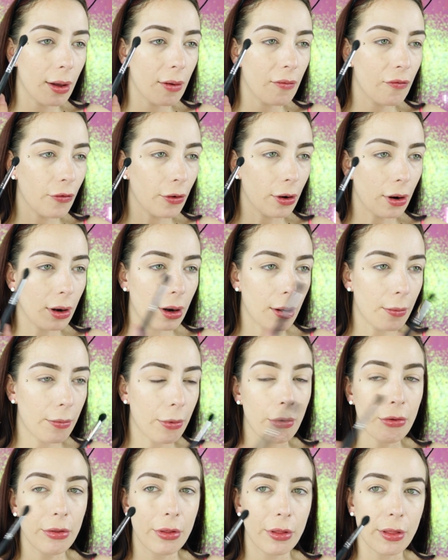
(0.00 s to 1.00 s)
for
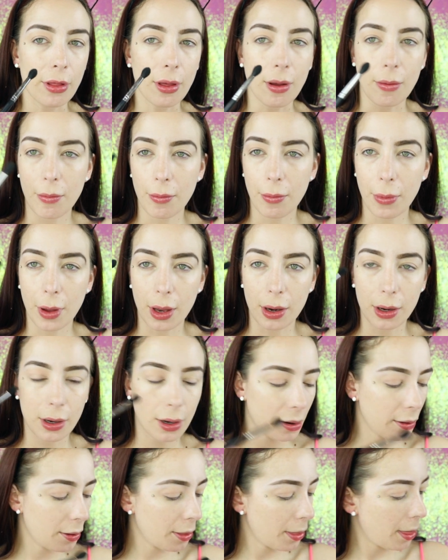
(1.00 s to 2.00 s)
both of them, but
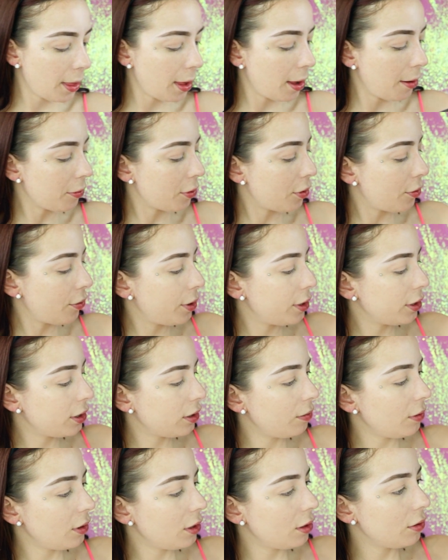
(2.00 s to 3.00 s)
I'm going
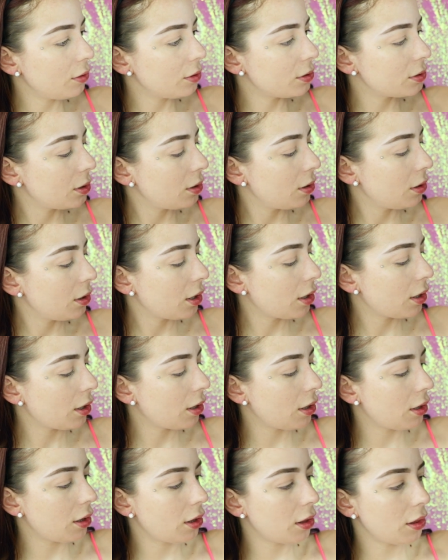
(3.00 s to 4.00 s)
to be using